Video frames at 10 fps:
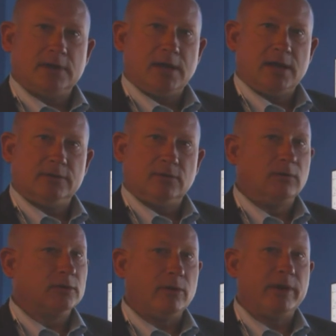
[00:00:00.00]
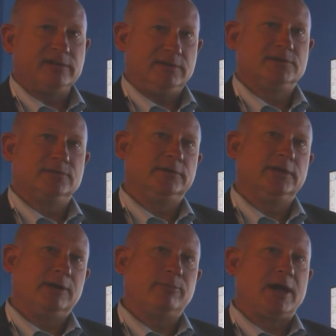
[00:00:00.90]
and all going digital
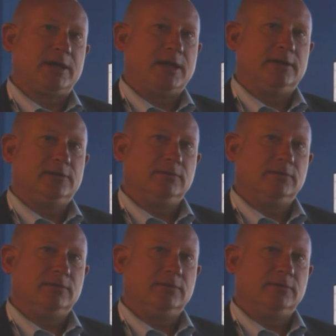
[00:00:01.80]
in the back end